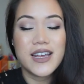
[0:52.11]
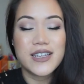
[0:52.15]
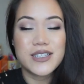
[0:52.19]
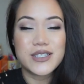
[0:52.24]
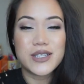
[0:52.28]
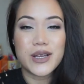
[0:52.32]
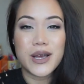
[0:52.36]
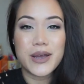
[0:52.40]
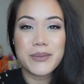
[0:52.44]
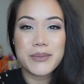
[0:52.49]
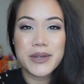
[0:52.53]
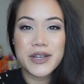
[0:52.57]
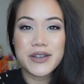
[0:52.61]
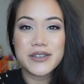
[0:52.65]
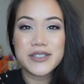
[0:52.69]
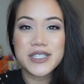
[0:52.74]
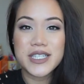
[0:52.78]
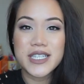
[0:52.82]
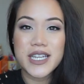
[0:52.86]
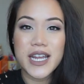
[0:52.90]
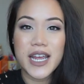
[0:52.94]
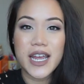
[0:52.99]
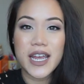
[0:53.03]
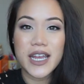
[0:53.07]
So I'm here
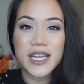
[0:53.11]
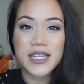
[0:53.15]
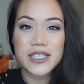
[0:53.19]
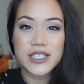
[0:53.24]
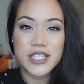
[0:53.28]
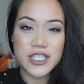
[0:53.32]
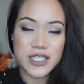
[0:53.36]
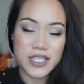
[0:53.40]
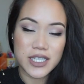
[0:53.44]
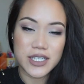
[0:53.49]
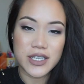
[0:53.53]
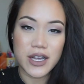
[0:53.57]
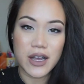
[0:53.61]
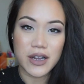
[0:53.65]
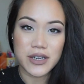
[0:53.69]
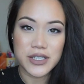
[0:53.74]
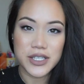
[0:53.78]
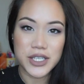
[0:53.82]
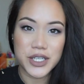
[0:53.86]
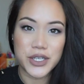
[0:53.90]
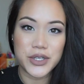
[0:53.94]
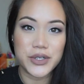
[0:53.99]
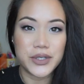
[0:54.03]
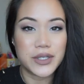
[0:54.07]
today just to talk
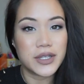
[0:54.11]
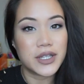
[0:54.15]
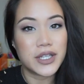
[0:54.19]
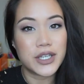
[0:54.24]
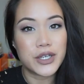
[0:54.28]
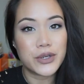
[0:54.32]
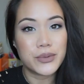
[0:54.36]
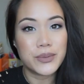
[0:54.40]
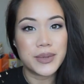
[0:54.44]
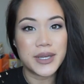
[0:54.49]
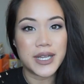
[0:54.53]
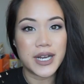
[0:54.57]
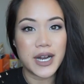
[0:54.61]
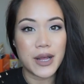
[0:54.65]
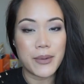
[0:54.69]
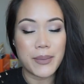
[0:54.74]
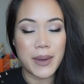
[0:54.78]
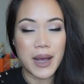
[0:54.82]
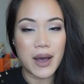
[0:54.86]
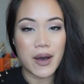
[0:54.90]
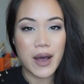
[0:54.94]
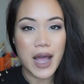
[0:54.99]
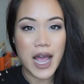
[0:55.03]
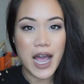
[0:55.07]
to you a little bit
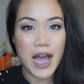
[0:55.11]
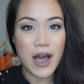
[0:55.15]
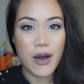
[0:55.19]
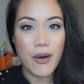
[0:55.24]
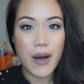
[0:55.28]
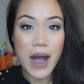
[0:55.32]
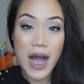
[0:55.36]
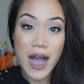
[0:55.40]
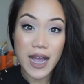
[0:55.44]
about how